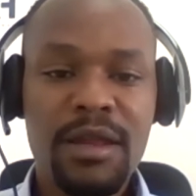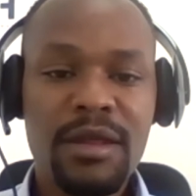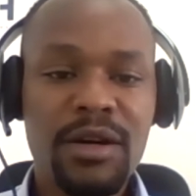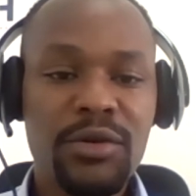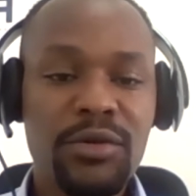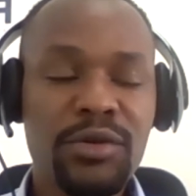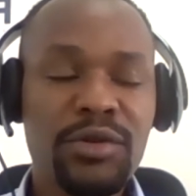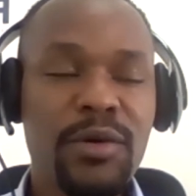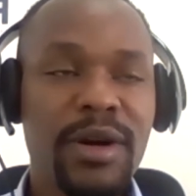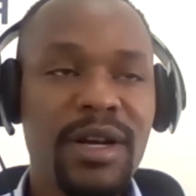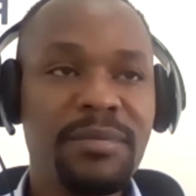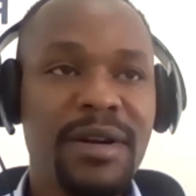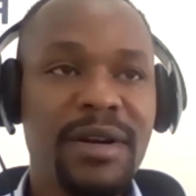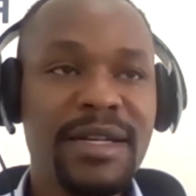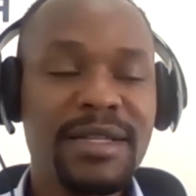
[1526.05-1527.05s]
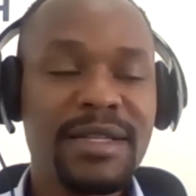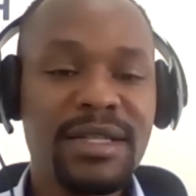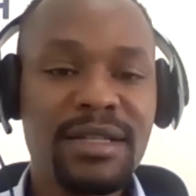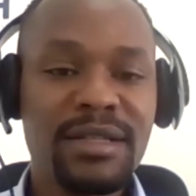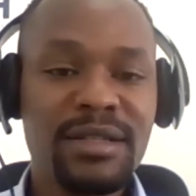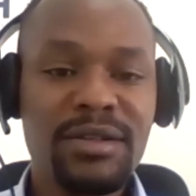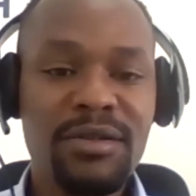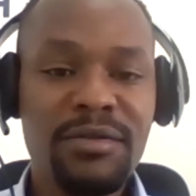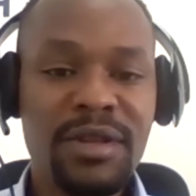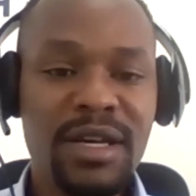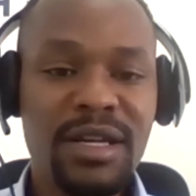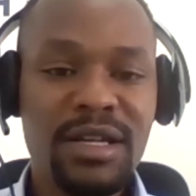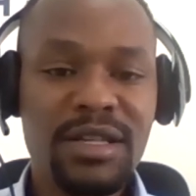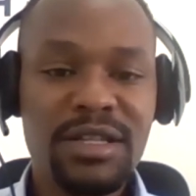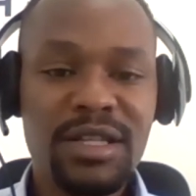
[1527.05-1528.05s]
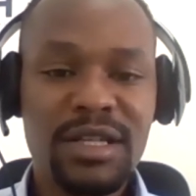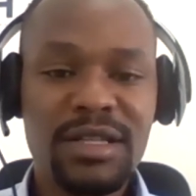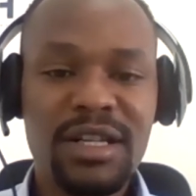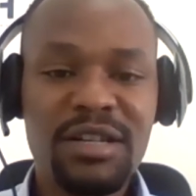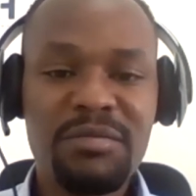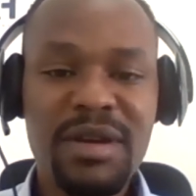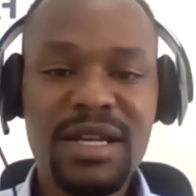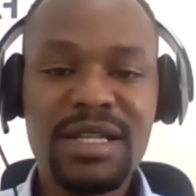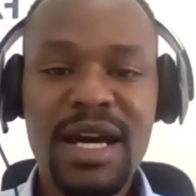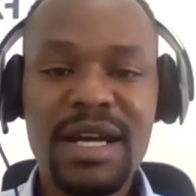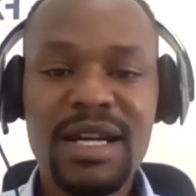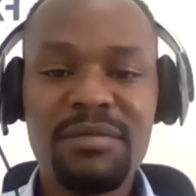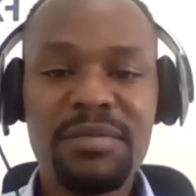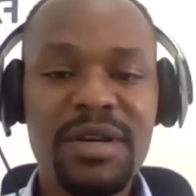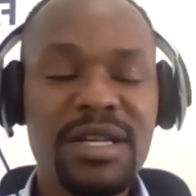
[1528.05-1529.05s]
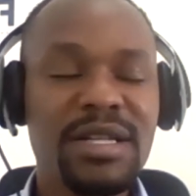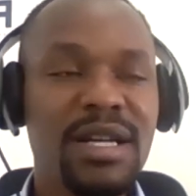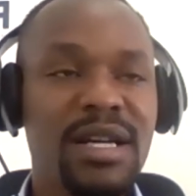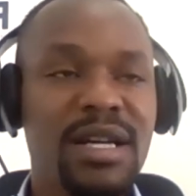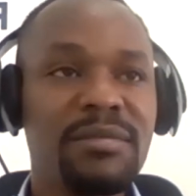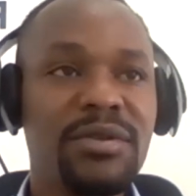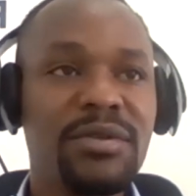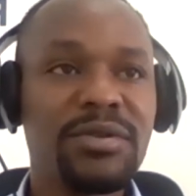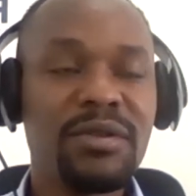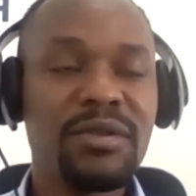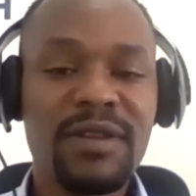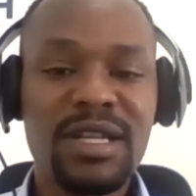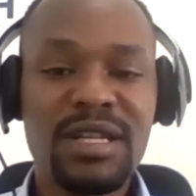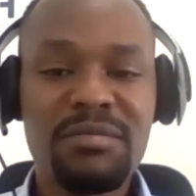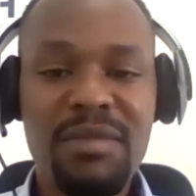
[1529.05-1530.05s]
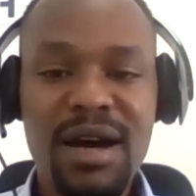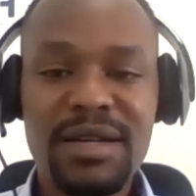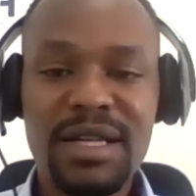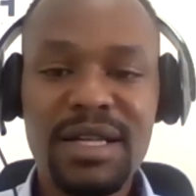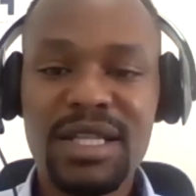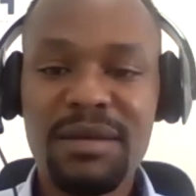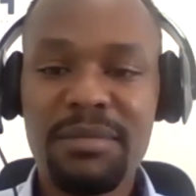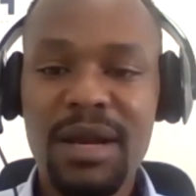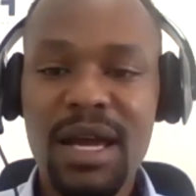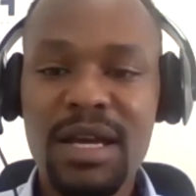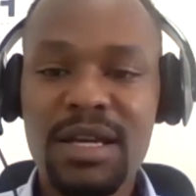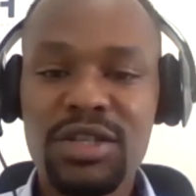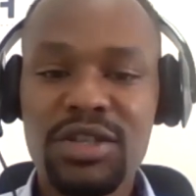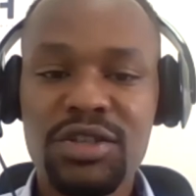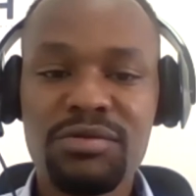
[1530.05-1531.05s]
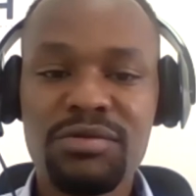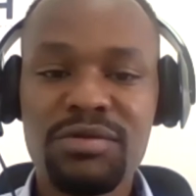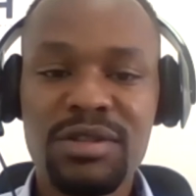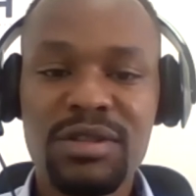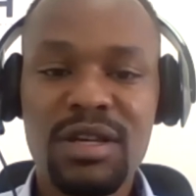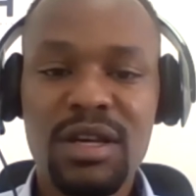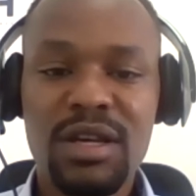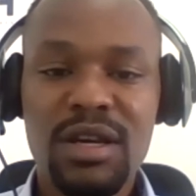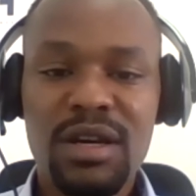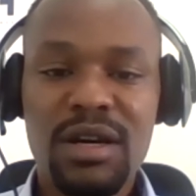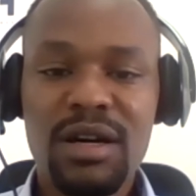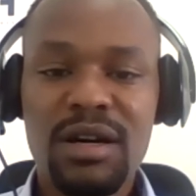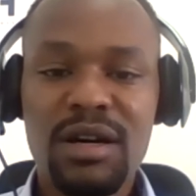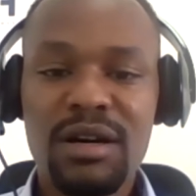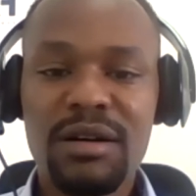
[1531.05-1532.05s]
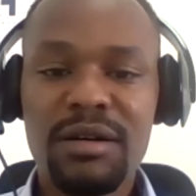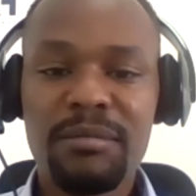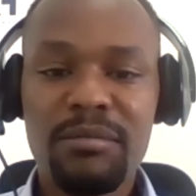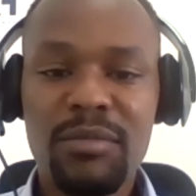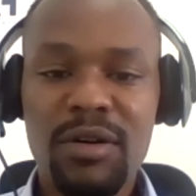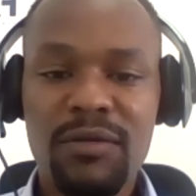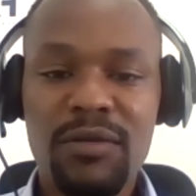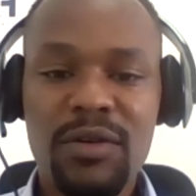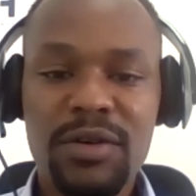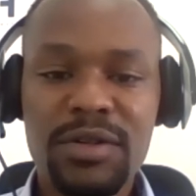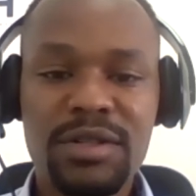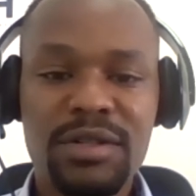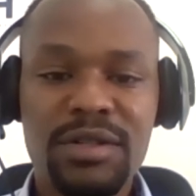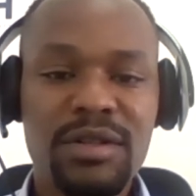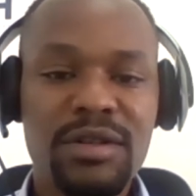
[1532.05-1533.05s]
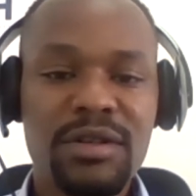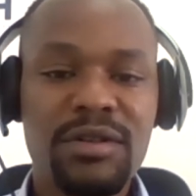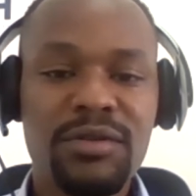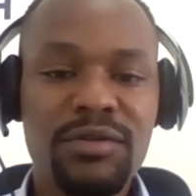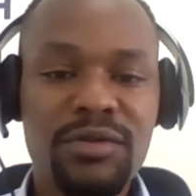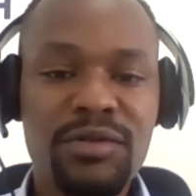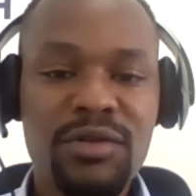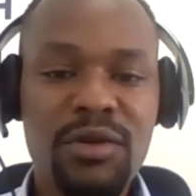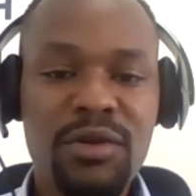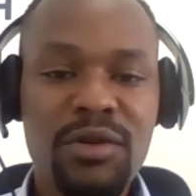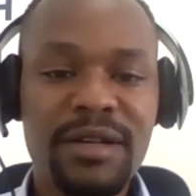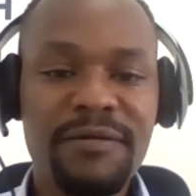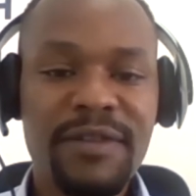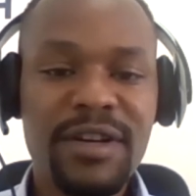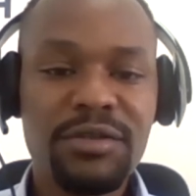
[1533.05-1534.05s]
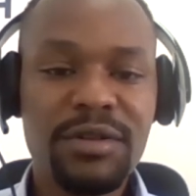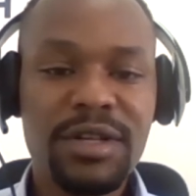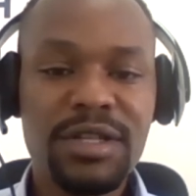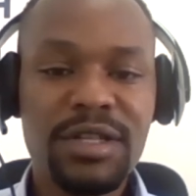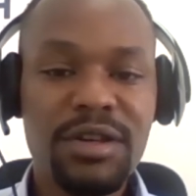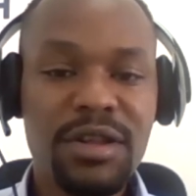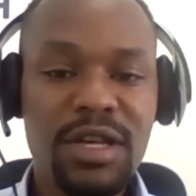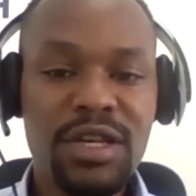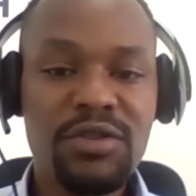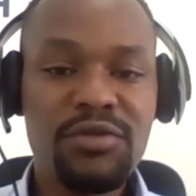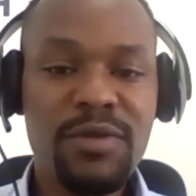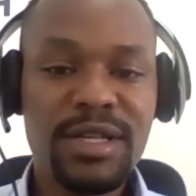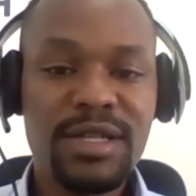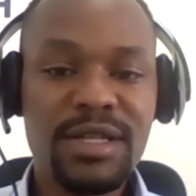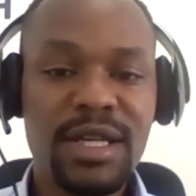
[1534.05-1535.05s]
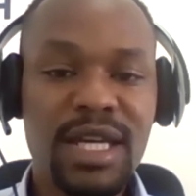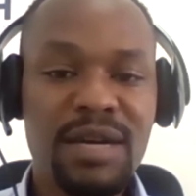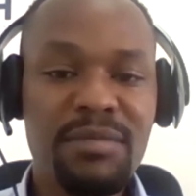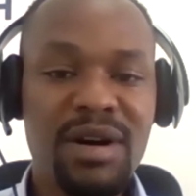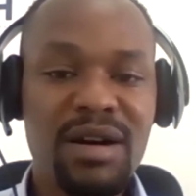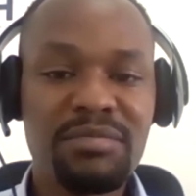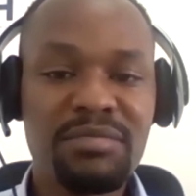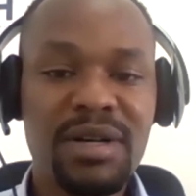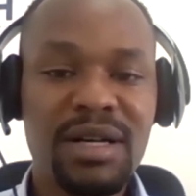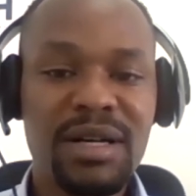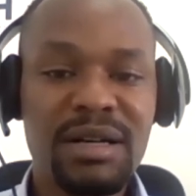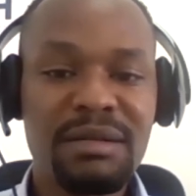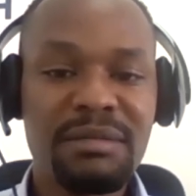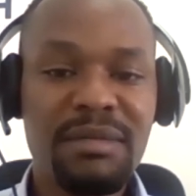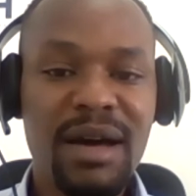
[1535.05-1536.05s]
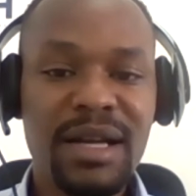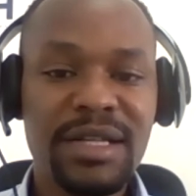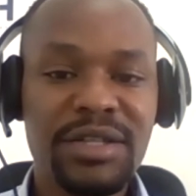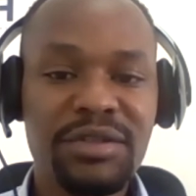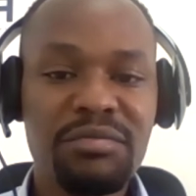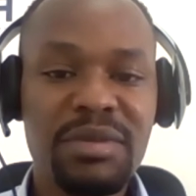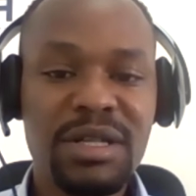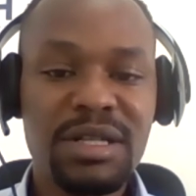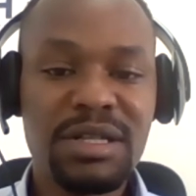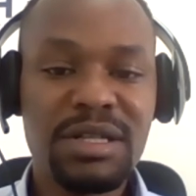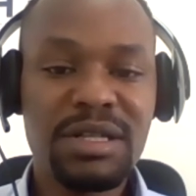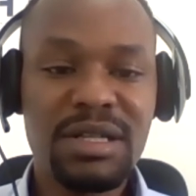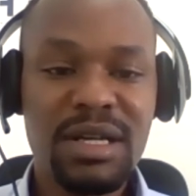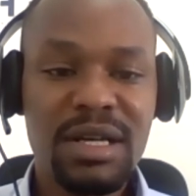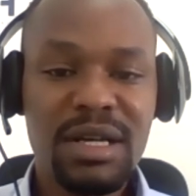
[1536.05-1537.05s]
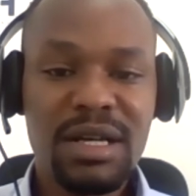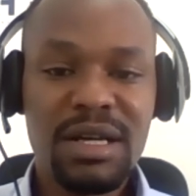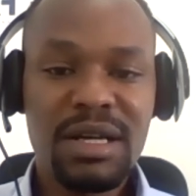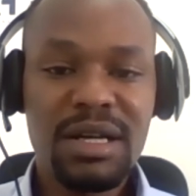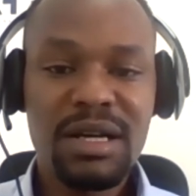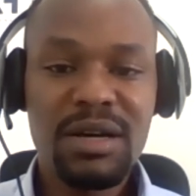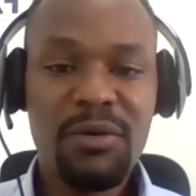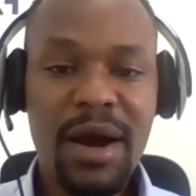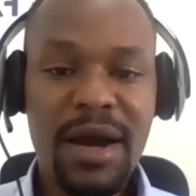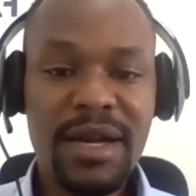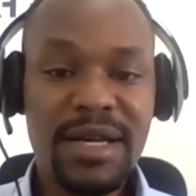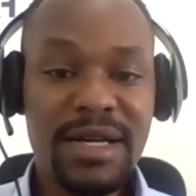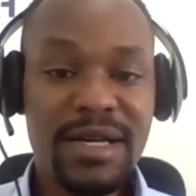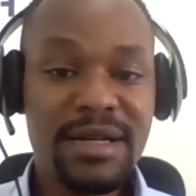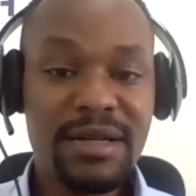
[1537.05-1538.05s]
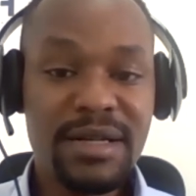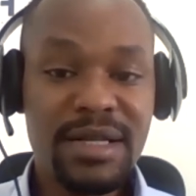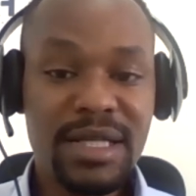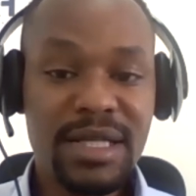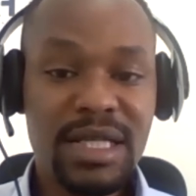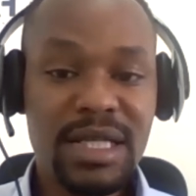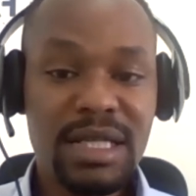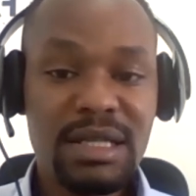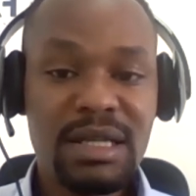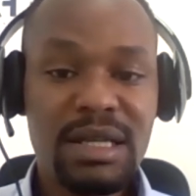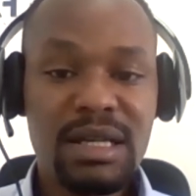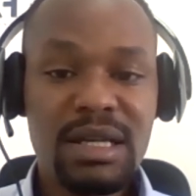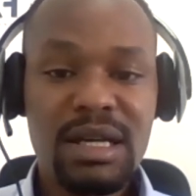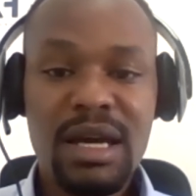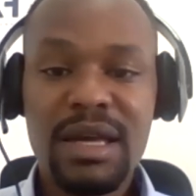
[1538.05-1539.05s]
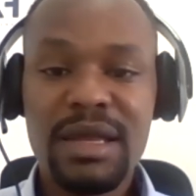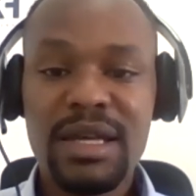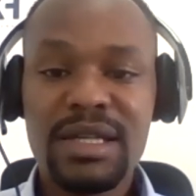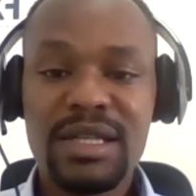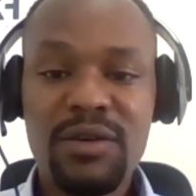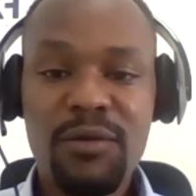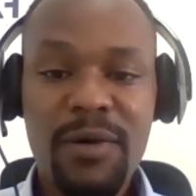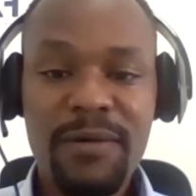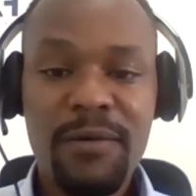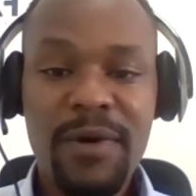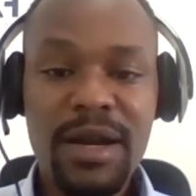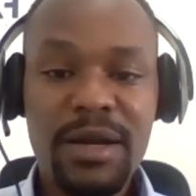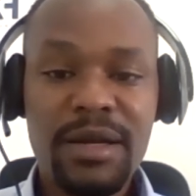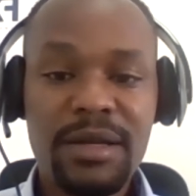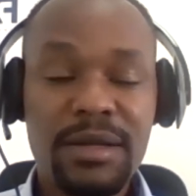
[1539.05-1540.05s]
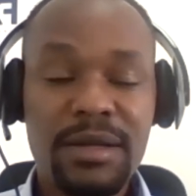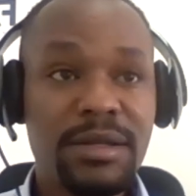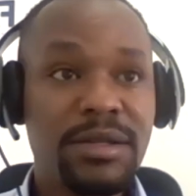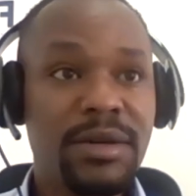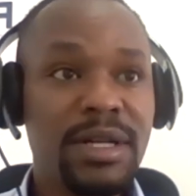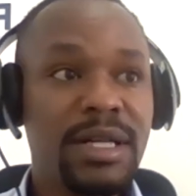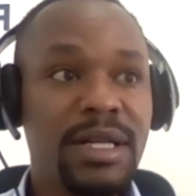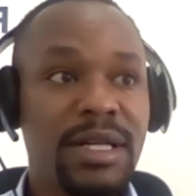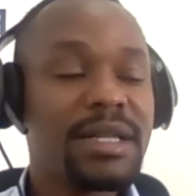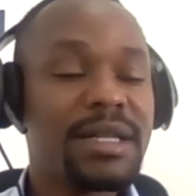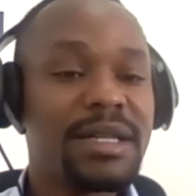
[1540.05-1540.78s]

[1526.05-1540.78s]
The crude oil prices on the energy sector remained under pressure because of the demand and supply issues. Um, of course, crude oil inventories in the US, they came up uh, a little bit, uh, were increasing. And then the why, sorry?